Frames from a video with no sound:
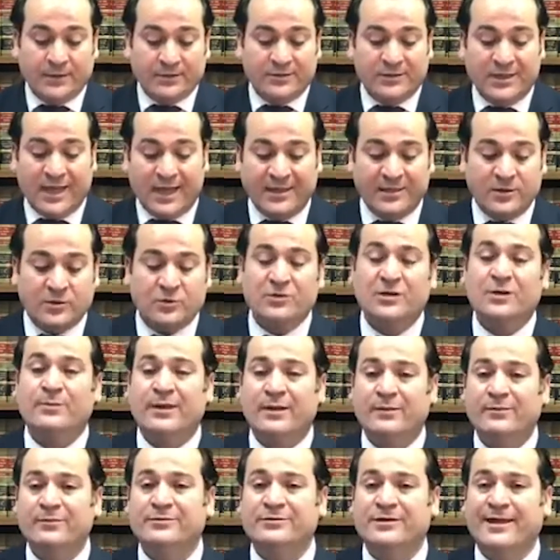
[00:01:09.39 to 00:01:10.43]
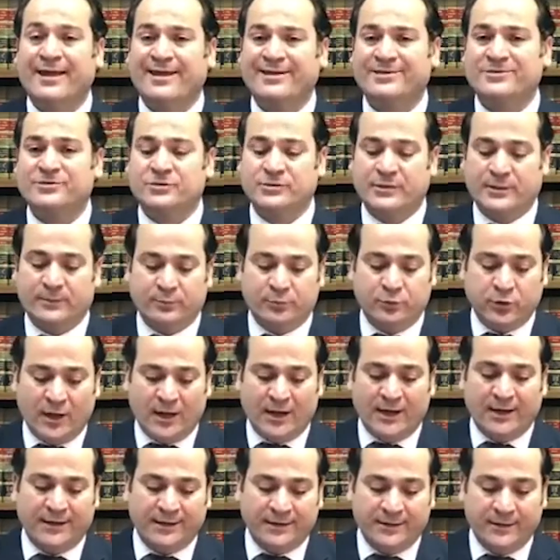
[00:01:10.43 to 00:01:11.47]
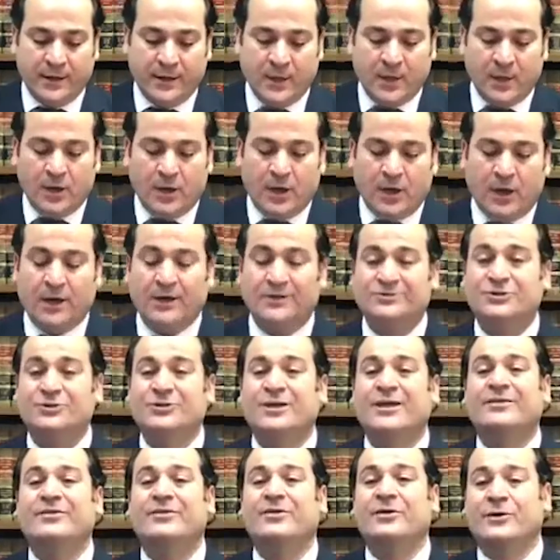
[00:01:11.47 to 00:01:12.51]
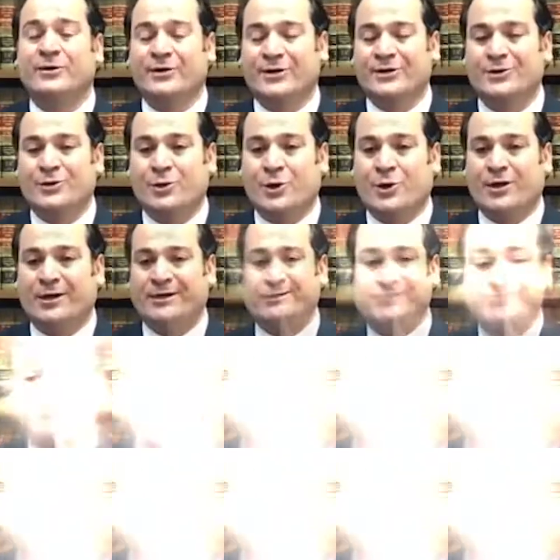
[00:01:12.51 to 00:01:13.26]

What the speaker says: then you're going to be able to actually apply to get the green card.